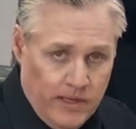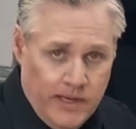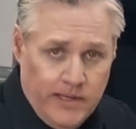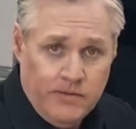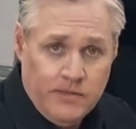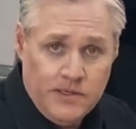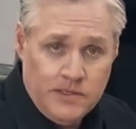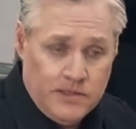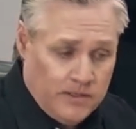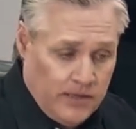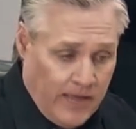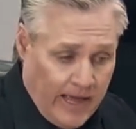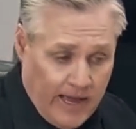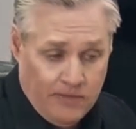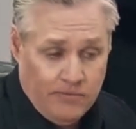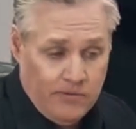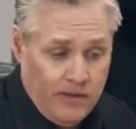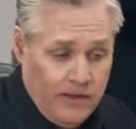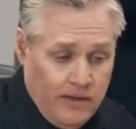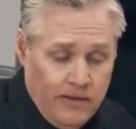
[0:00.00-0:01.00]
get this
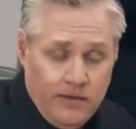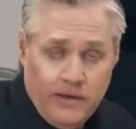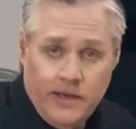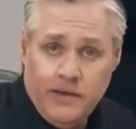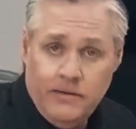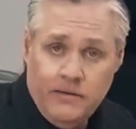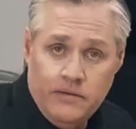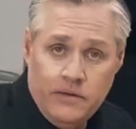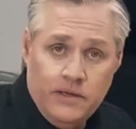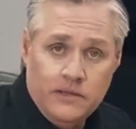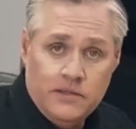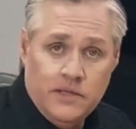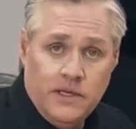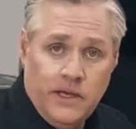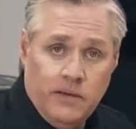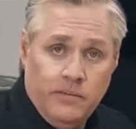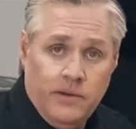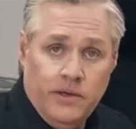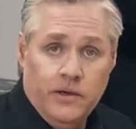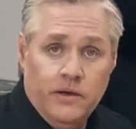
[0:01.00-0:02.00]
out there and see
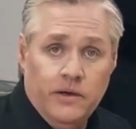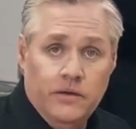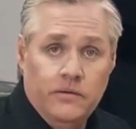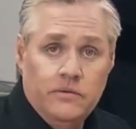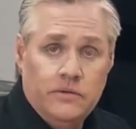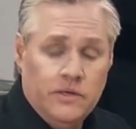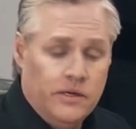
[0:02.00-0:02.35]
how we go.